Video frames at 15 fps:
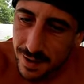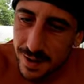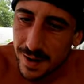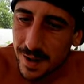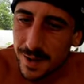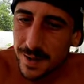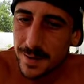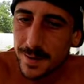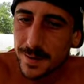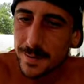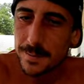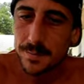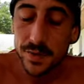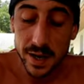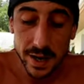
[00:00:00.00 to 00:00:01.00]

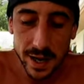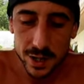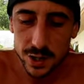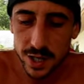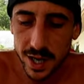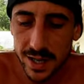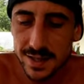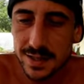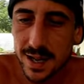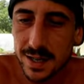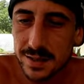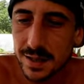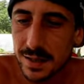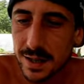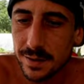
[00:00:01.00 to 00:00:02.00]
It actually has
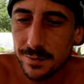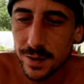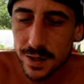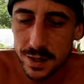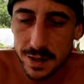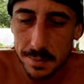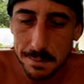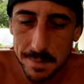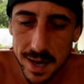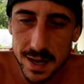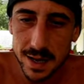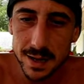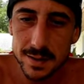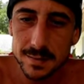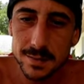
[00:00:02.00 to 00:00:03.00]
not delivered in a
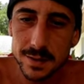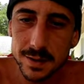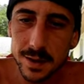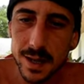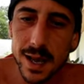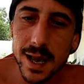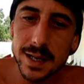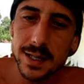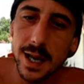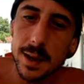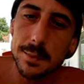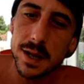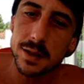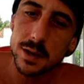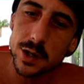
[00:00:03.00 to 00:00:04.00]
minute. Heck
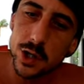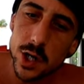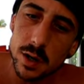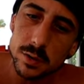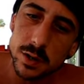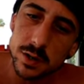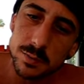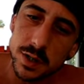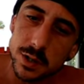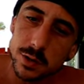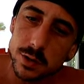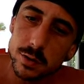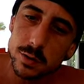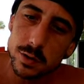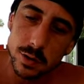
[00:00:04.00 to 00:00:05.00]
yeah, man. The shell does me
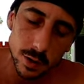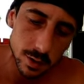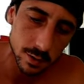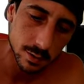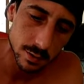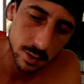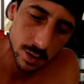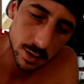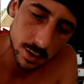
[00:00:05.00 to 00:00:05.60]
so good.